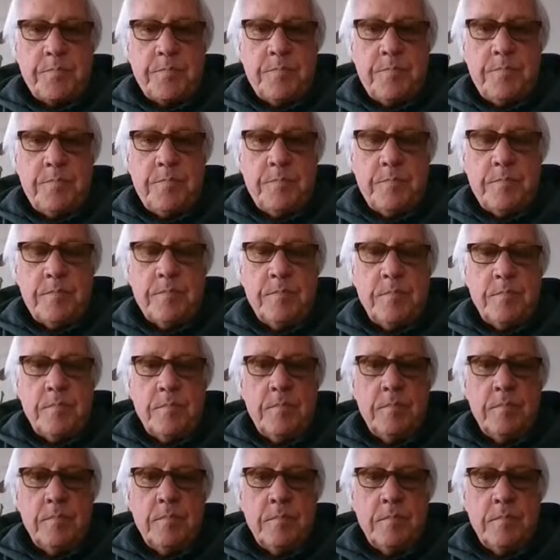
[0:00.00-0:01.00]

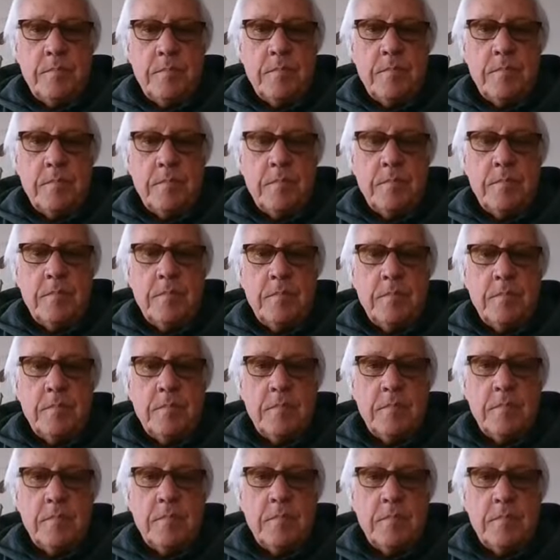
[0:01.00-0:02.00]

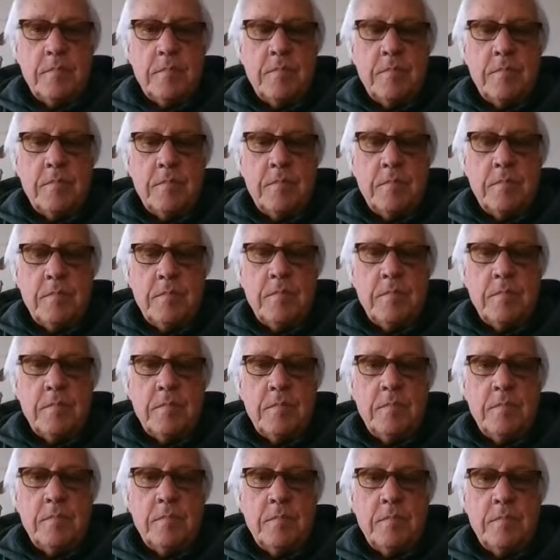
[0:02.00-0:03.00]

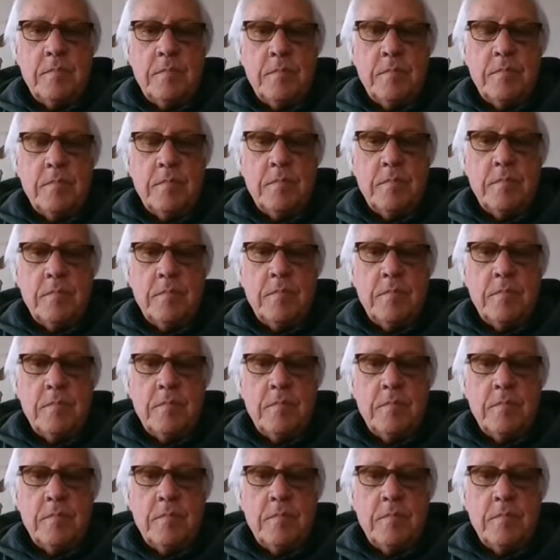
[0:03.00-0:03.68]
No words are spoken by the person on screen.